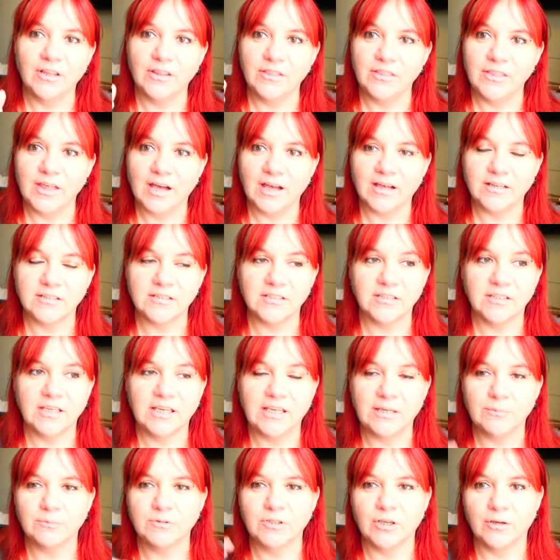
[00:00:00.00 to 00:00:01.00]
that
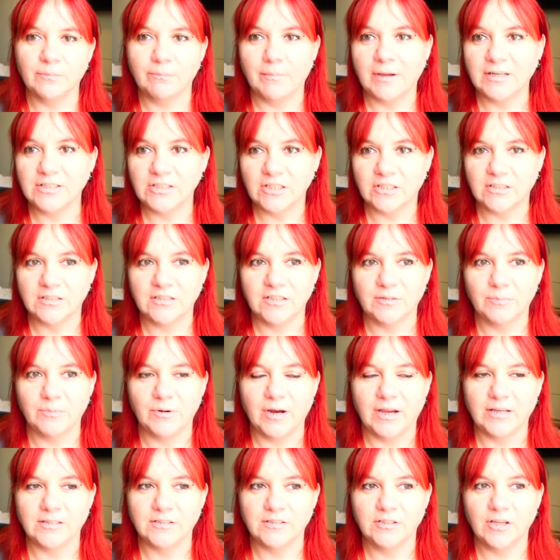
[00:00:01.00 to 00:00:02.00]
keeps her magic
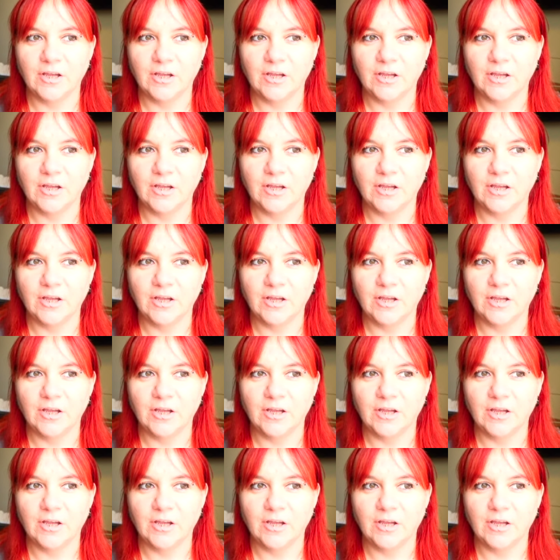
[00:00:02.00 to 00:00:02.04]
suppressed,